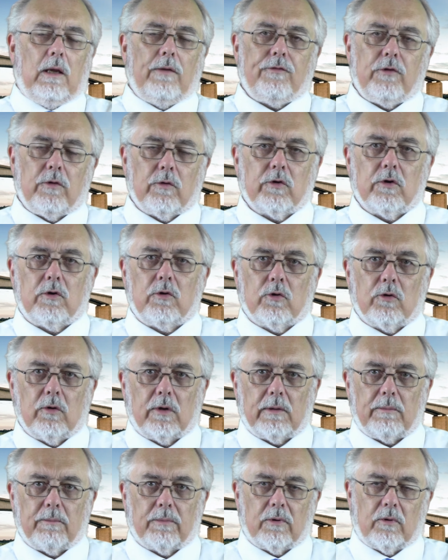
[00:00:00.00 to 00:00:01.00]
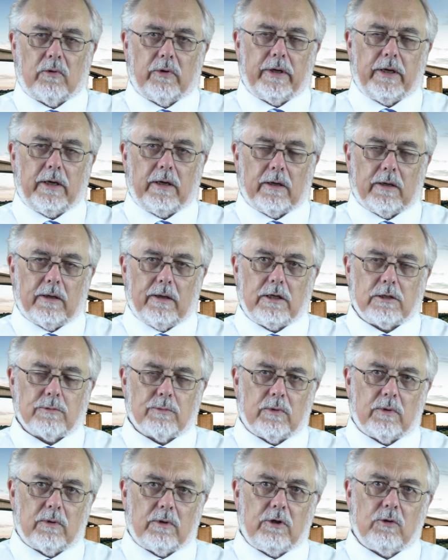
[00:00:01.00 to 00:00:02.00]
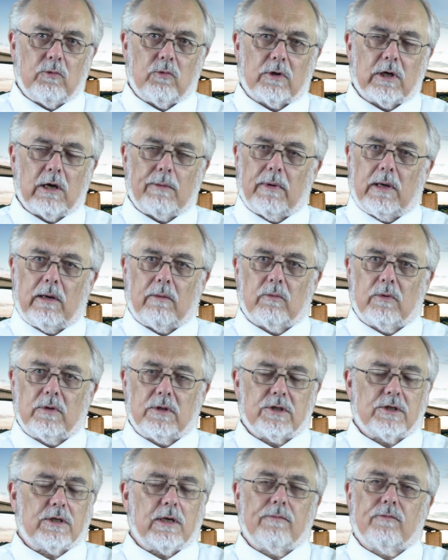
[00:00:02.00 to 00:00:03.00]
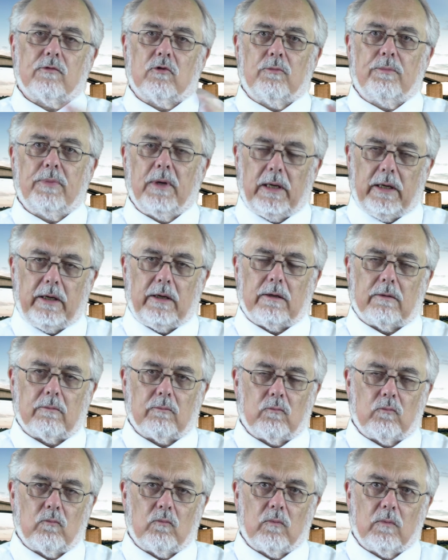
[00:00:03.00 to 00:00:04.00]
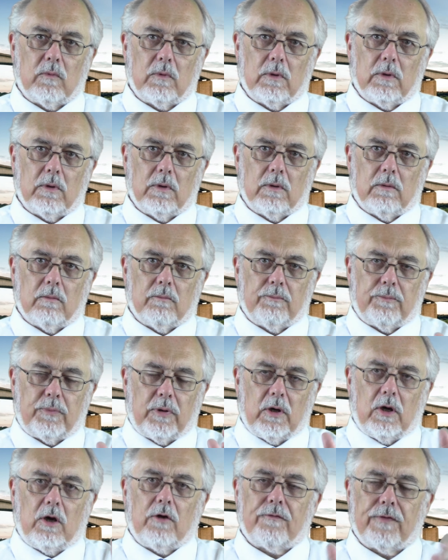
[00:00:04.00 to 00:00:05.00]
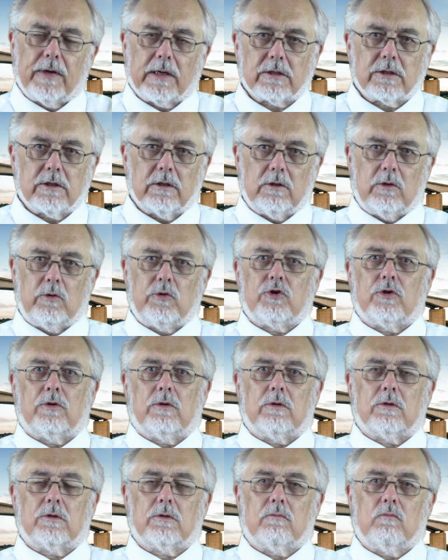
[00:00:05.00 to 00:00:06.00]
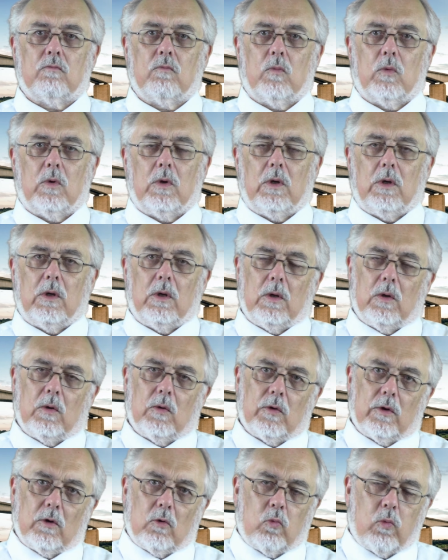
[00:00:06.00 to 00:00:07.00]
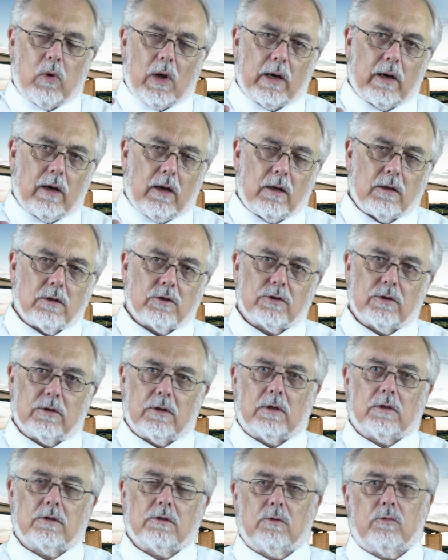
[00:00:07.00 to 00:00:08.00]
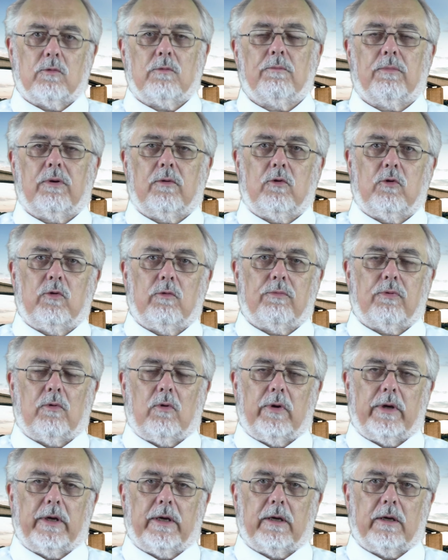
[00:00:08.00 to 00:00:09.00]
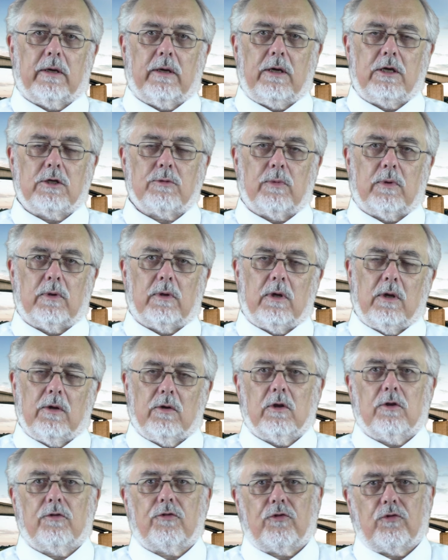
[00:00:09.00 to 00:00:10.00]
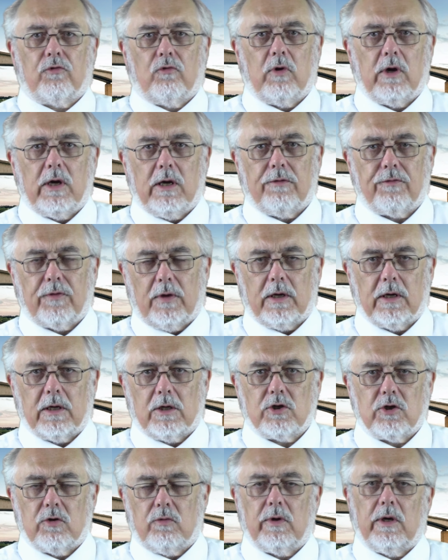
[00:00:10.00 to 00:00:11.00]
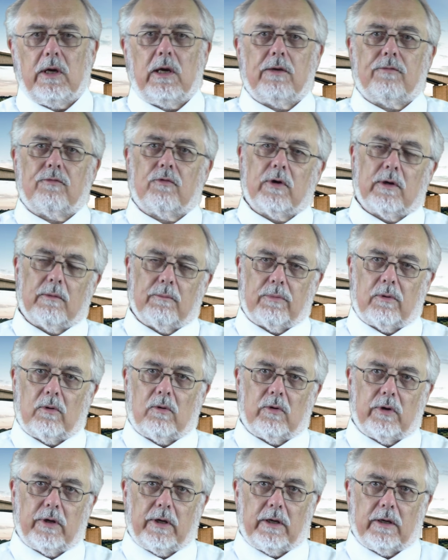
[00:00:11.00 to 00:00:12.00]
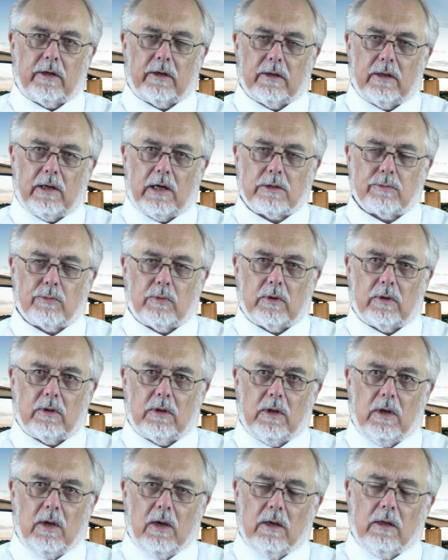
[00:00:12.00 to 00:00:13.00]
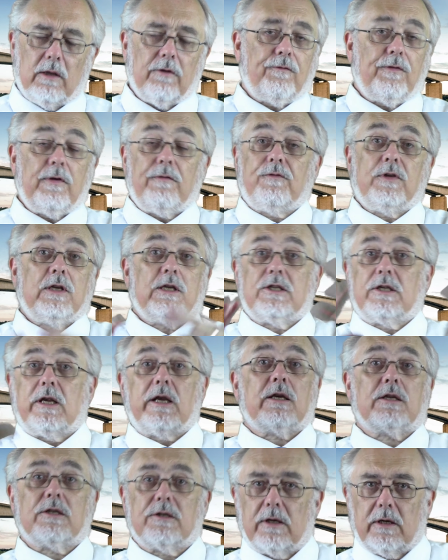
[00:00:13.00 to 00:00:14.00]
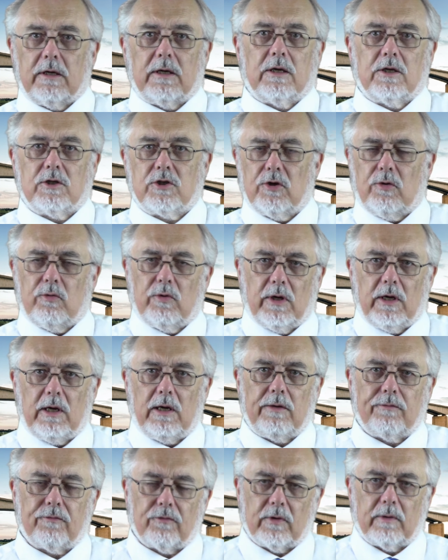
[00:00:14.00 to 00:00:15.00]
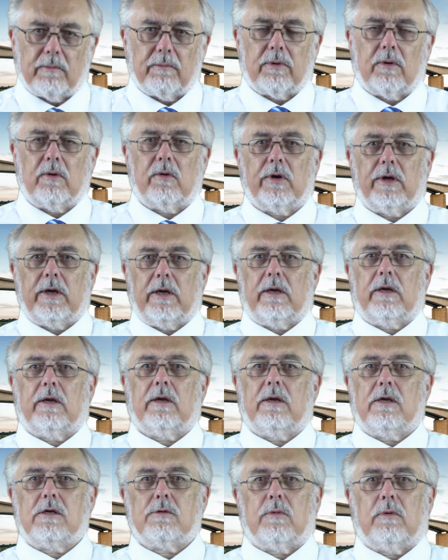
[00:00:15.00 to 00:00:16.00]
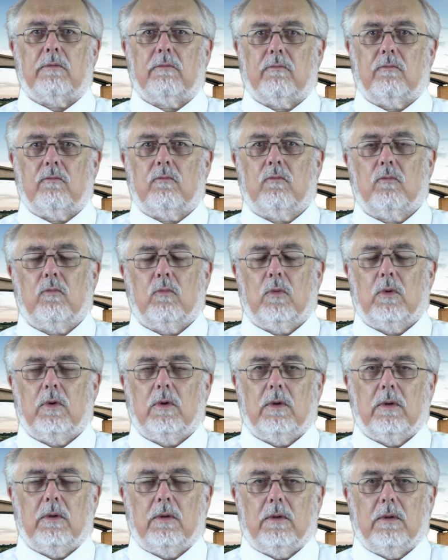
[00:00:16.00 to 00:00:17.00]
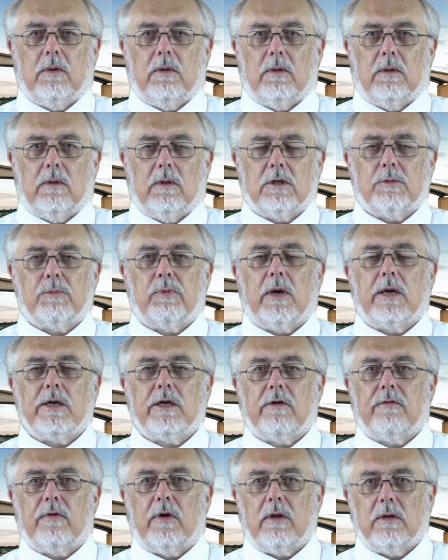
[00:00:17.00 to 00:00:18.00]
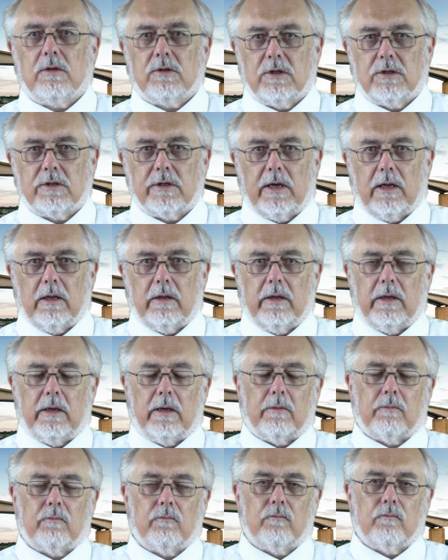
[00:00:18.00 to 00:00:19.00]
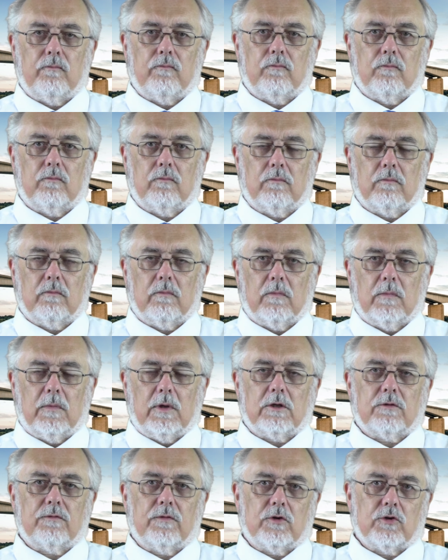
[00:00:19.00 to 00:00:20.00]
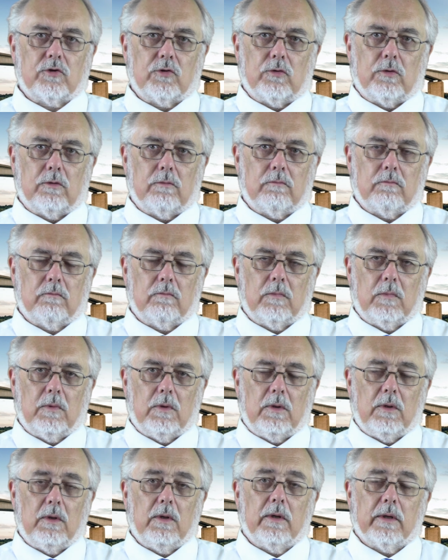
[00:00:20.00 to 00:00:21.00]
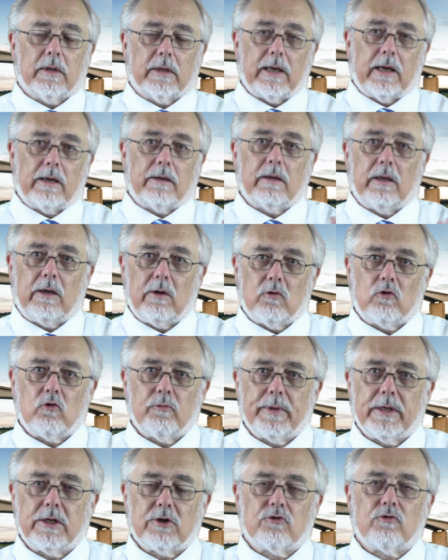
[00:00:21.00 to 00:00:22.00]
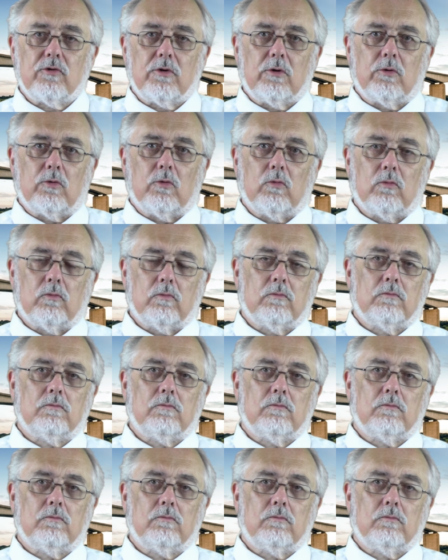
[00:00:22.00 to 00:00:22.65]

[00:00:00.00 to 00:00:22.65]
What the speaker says: If you Google employee engagement, you will come up with several billion perfect solutions. The one answer to employee engagement, the 3 things you need for employee engagement, the 56 things you need for employee engagement. There's plenty of answers out there, that's for sure. Can they all be true?